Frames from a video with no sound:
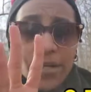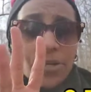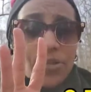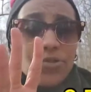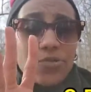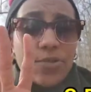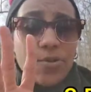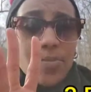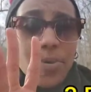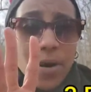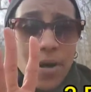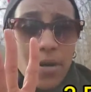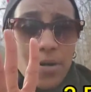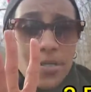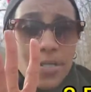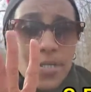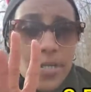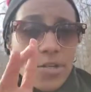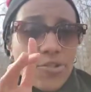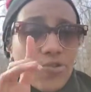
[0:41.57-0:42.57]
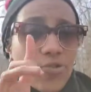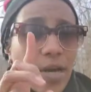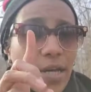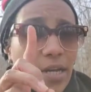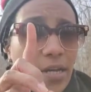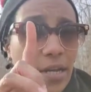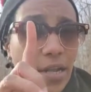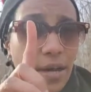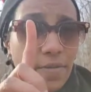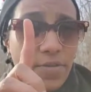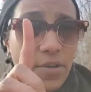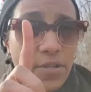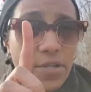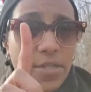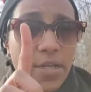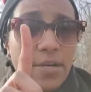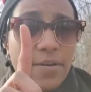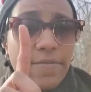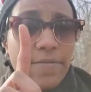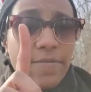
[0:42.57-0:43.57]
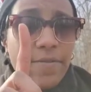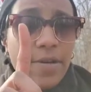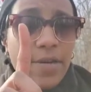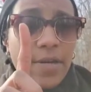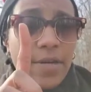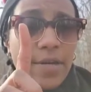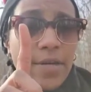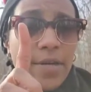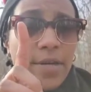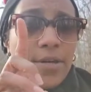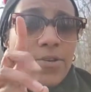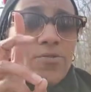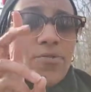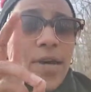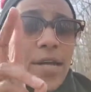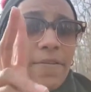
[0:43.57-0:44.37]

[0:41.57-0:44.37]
three parts, because you got to love yourself, you got to